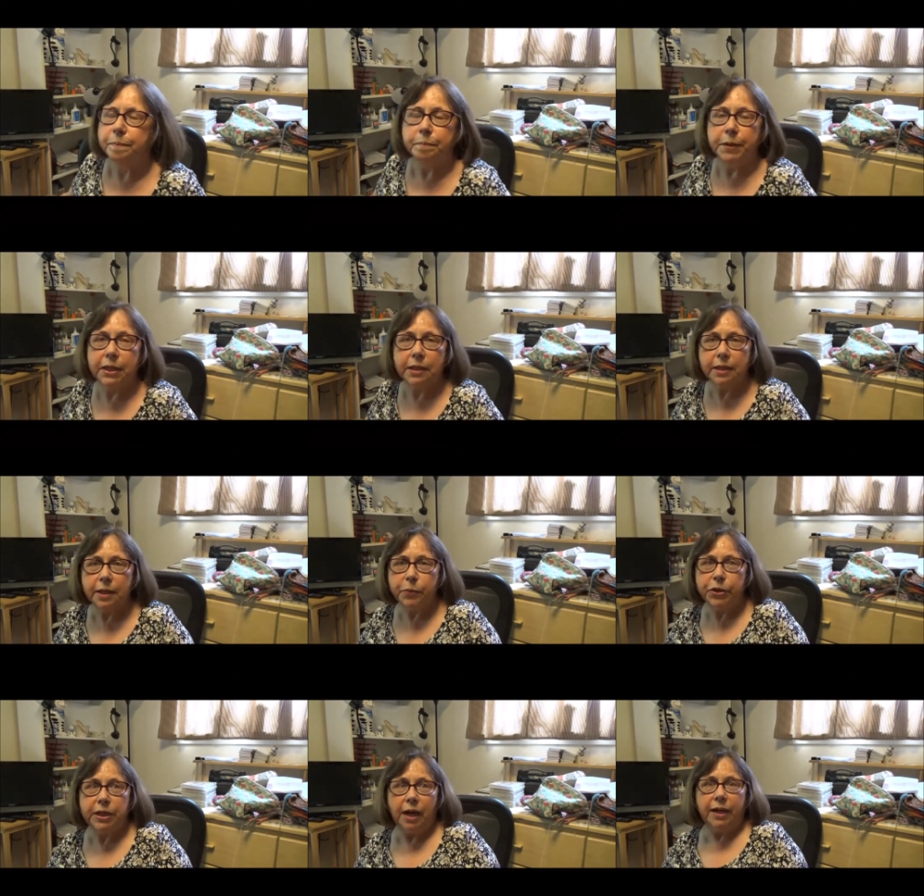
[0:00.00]
because I am
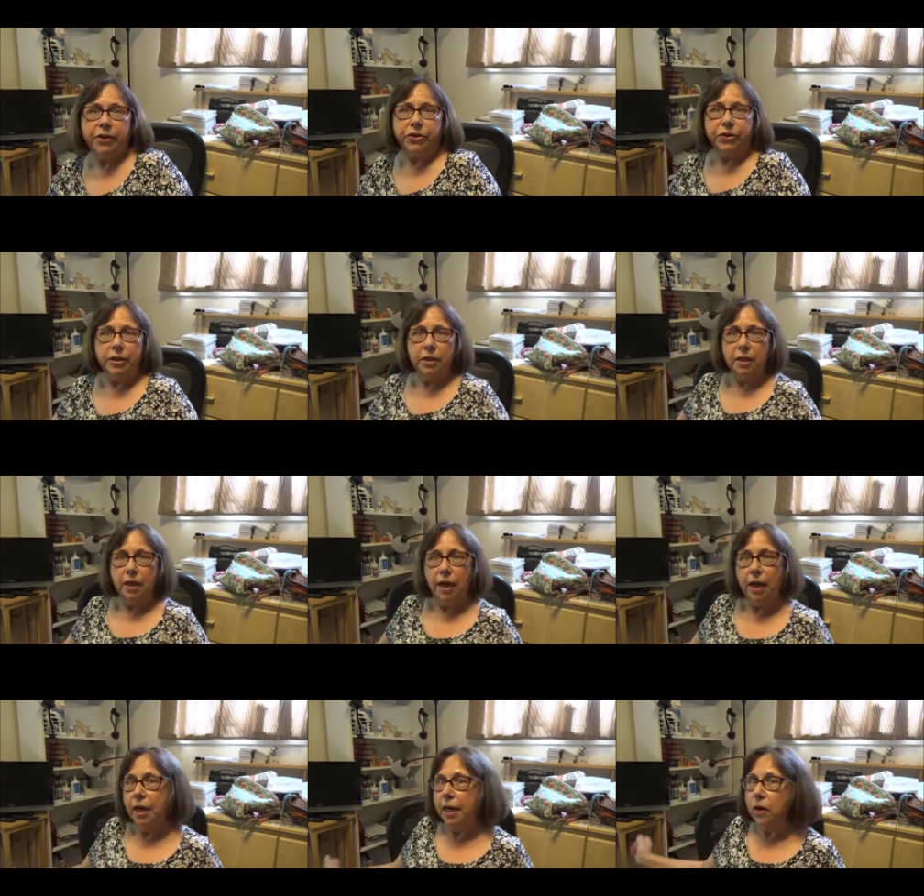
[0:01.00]
retired
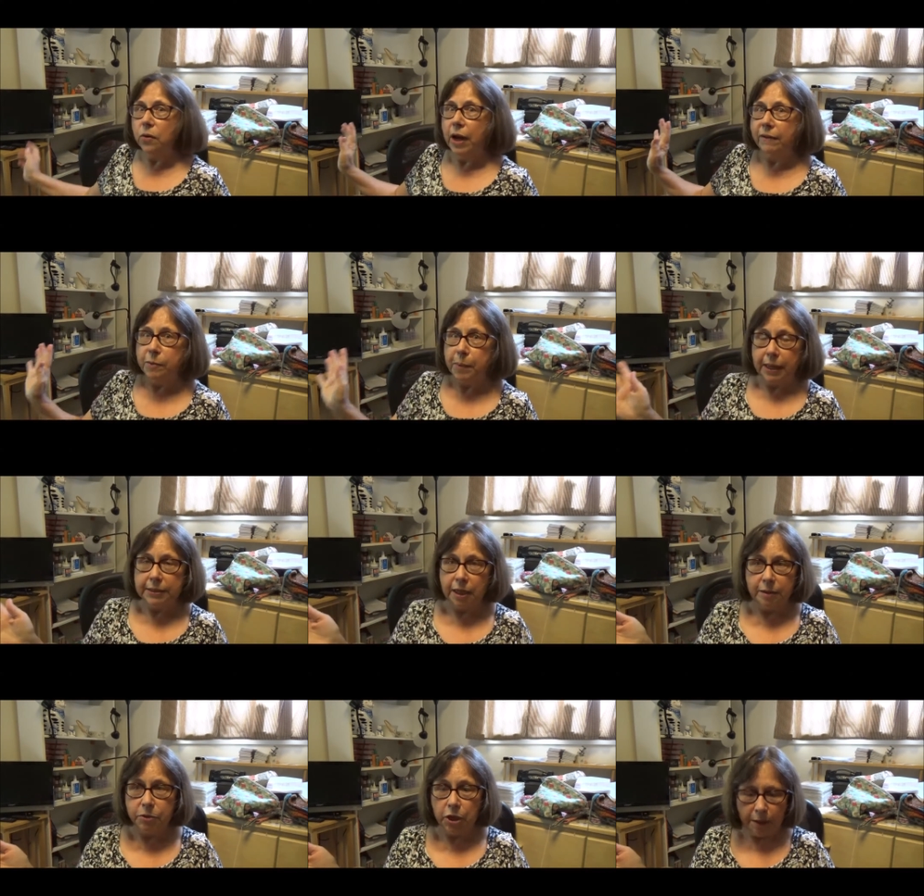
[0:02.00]
and I don't have a
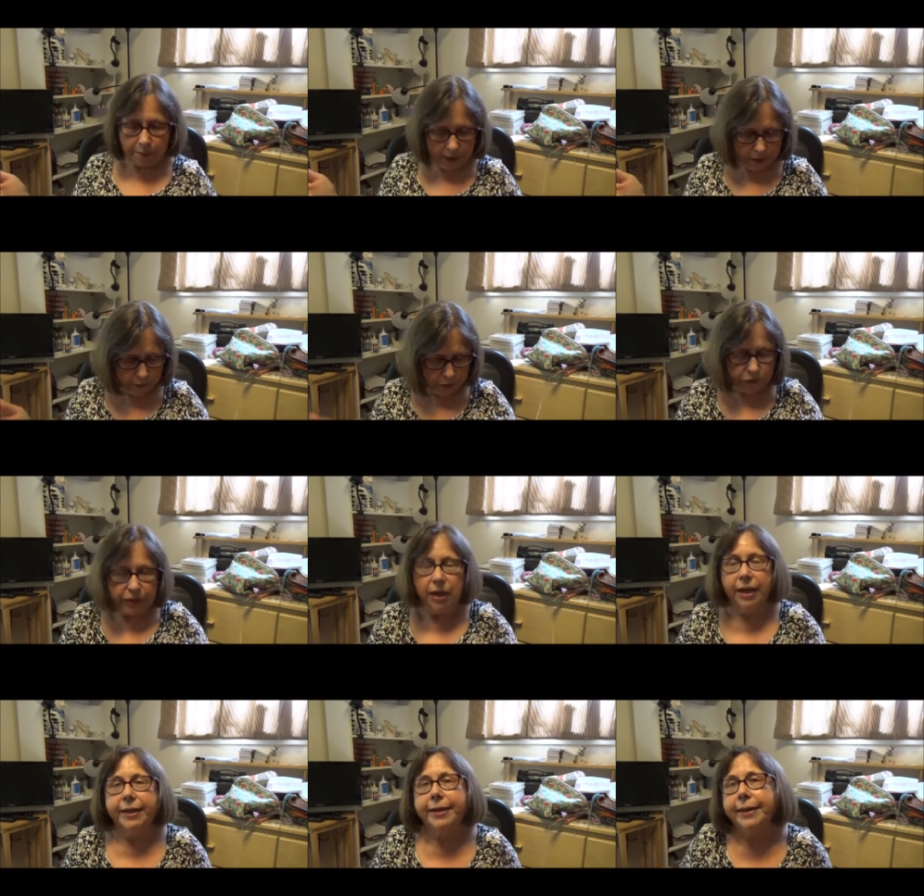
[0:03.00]
part-time job. My husband's
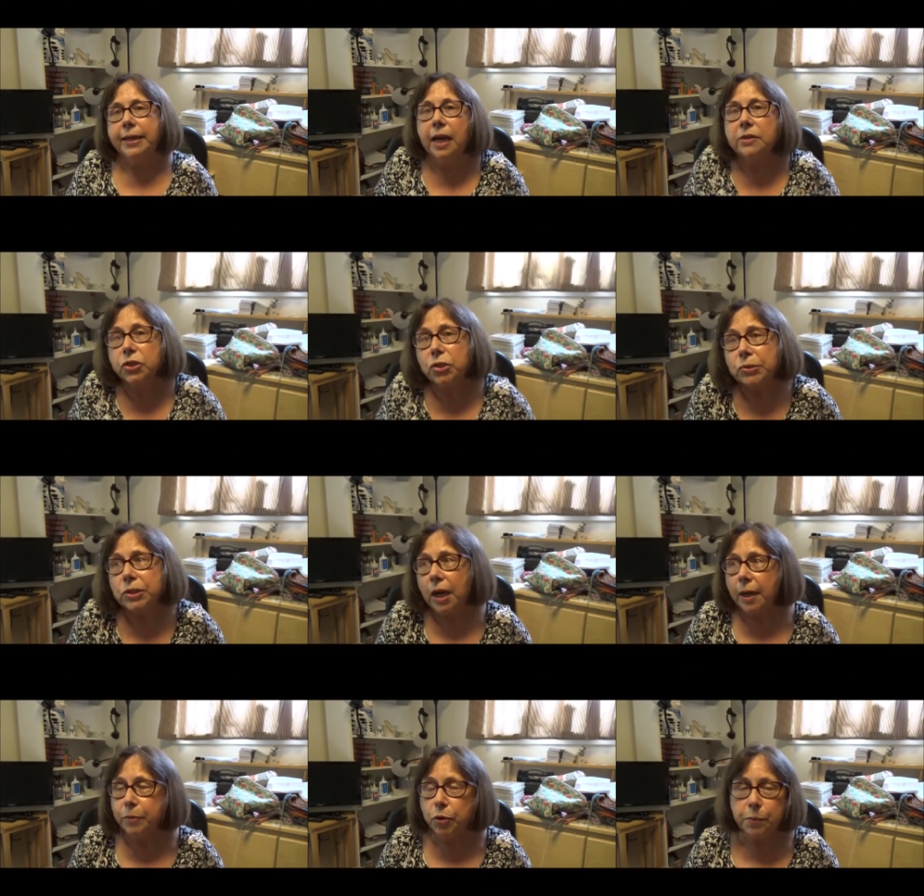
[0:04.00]
retired and he has two
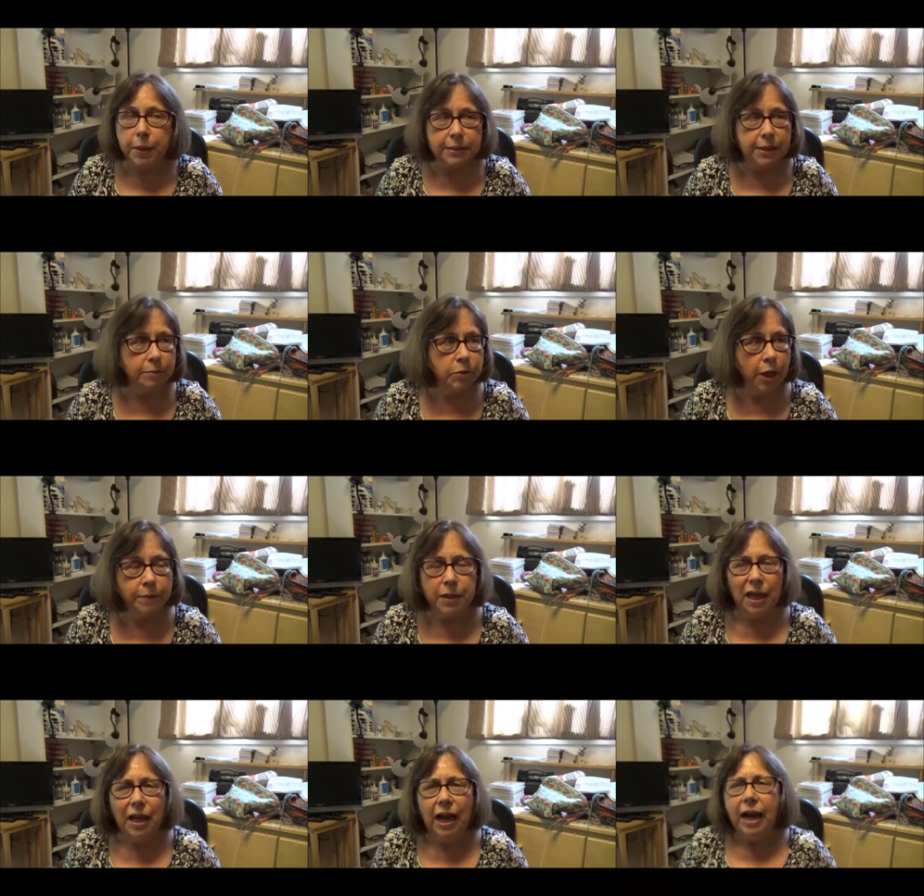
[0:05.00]
jobs, two part-time jobs.
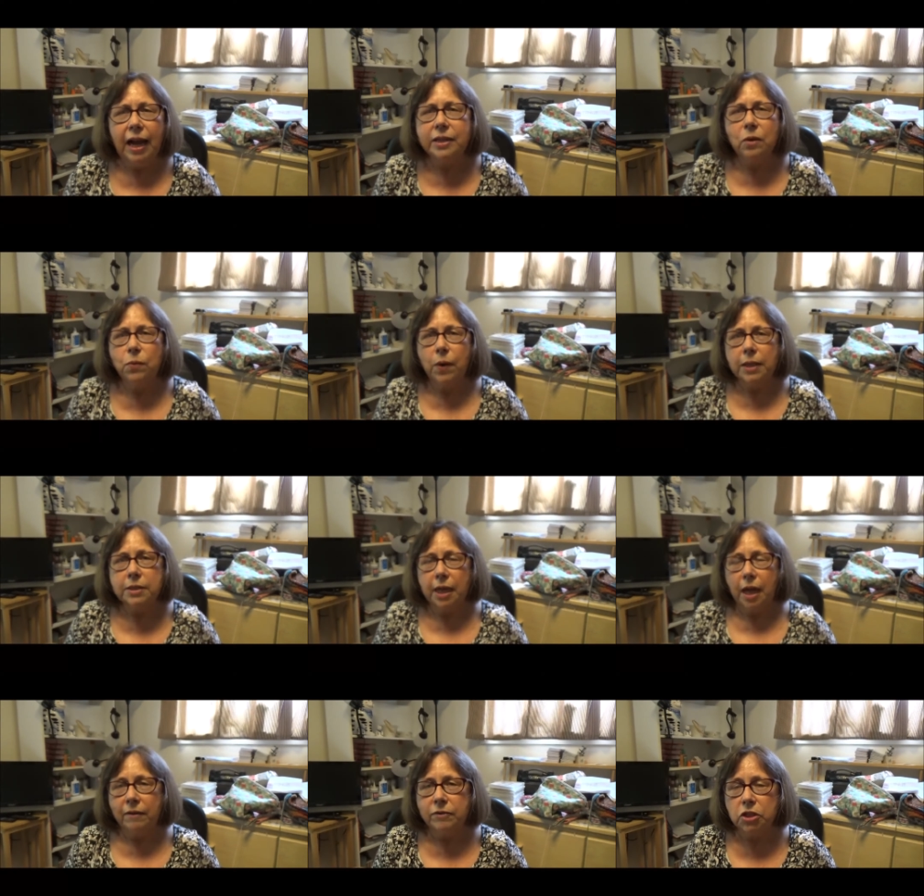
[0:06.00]
I don't want to
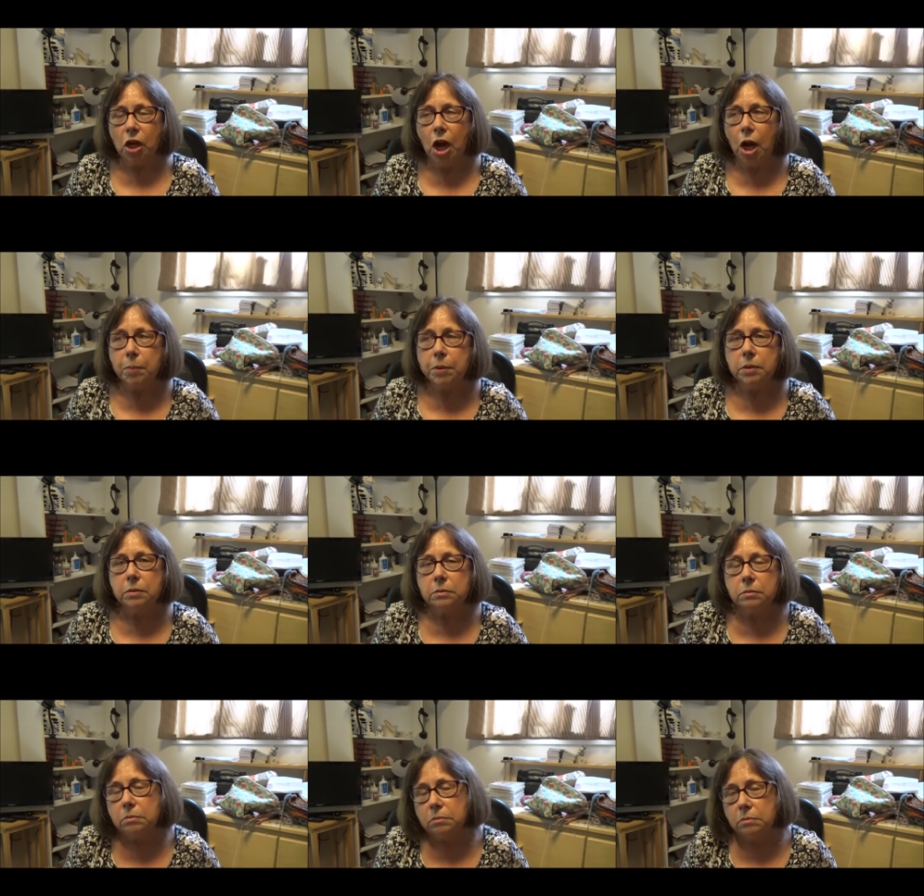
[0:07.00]
have a job.
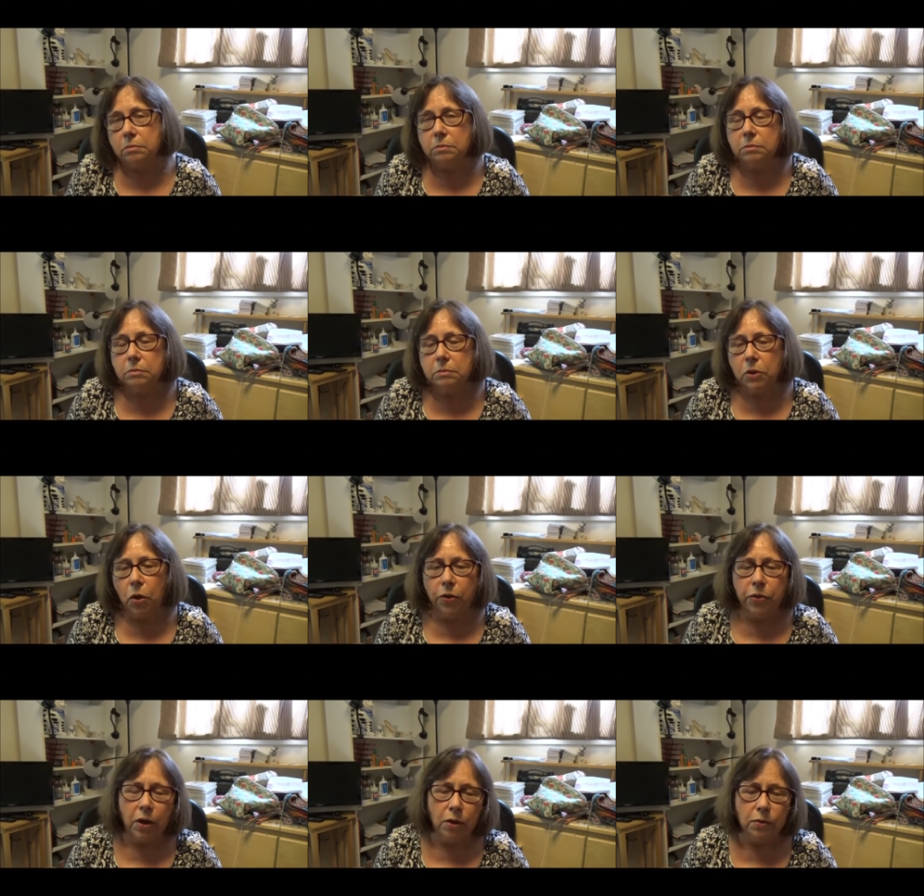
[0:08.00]

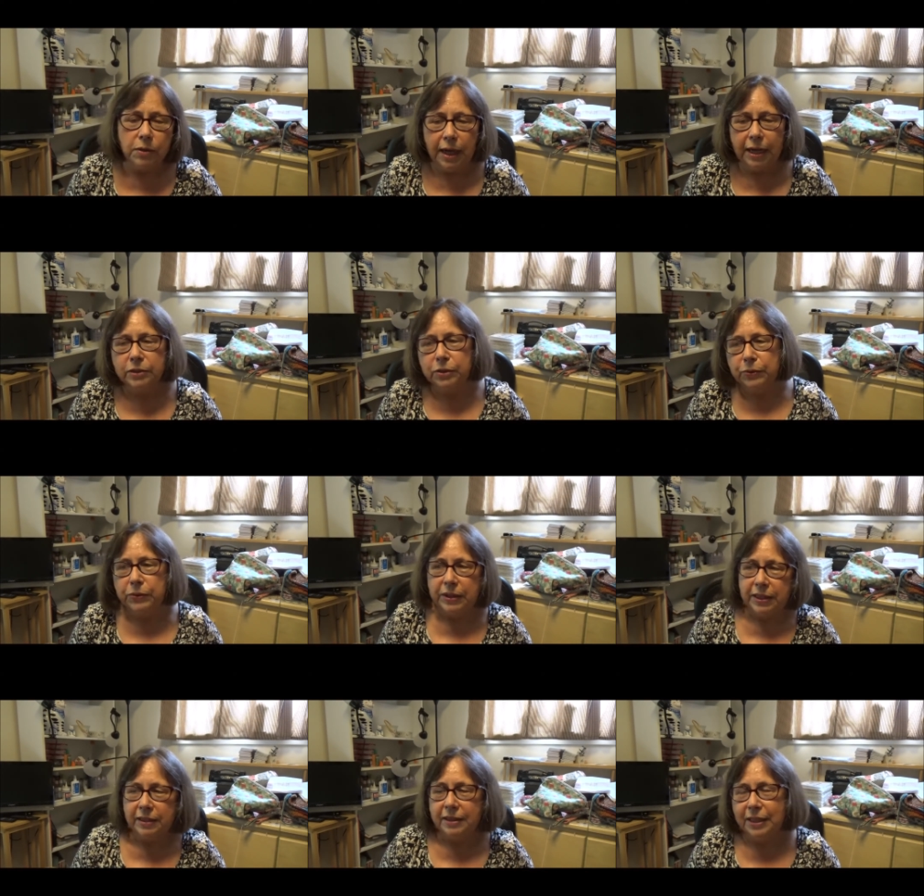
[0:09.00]
Although I'll do
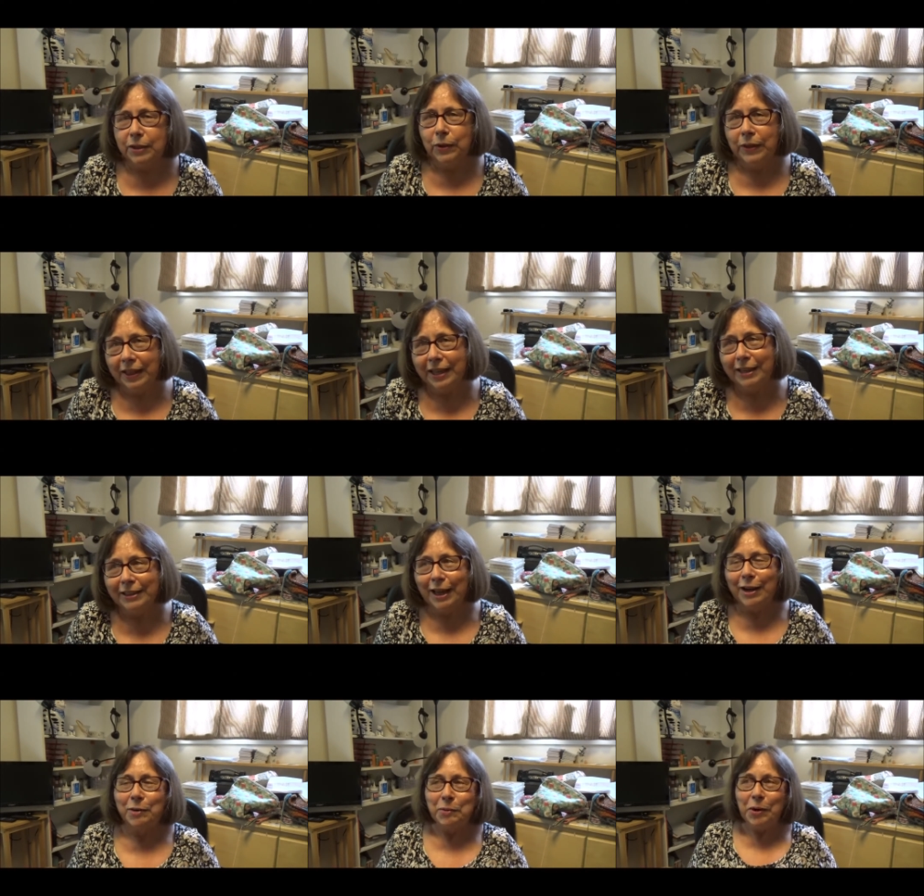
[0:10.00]
things here and there
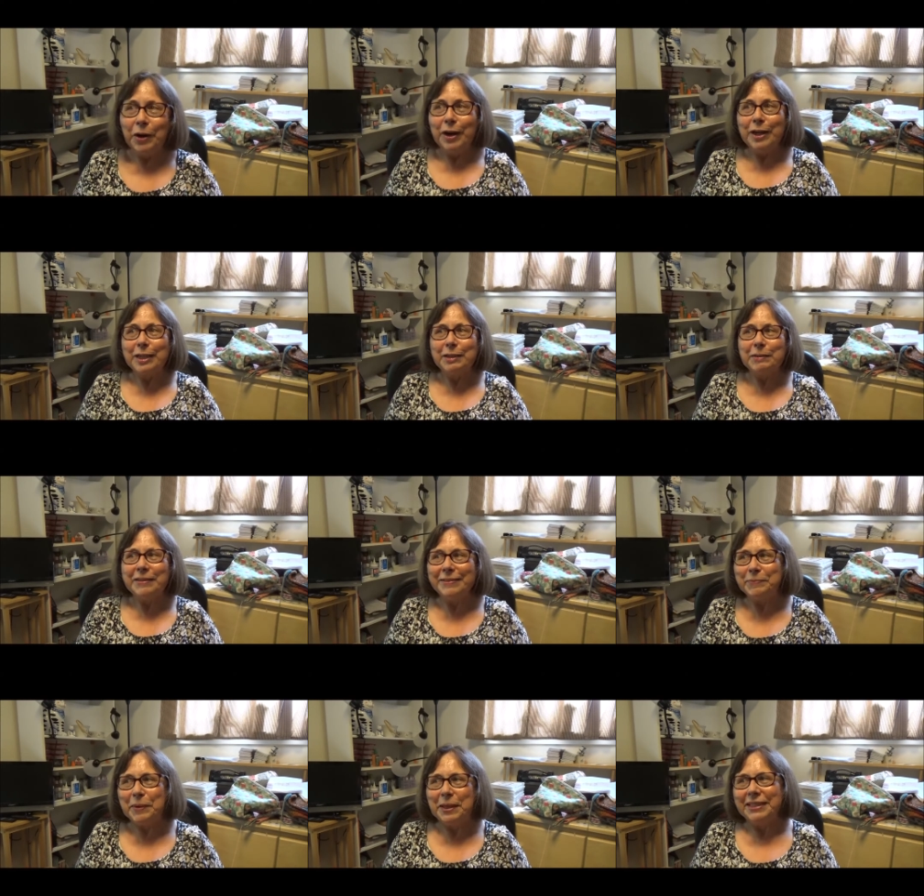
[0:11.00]
that will work,
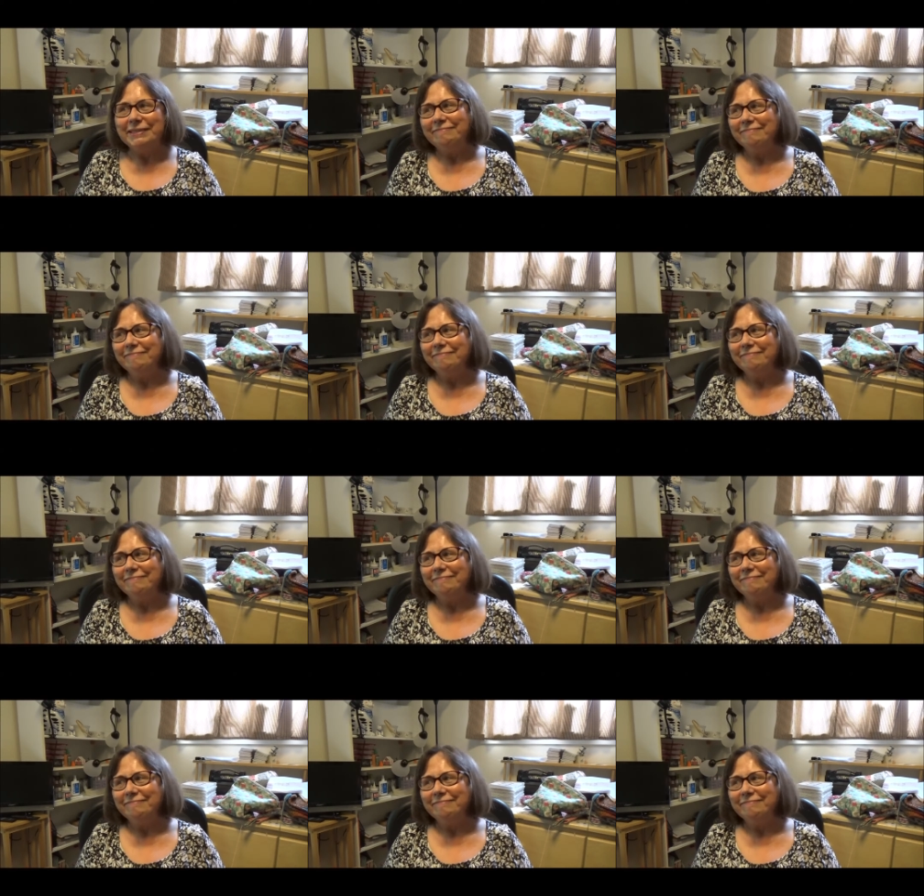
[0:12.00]
but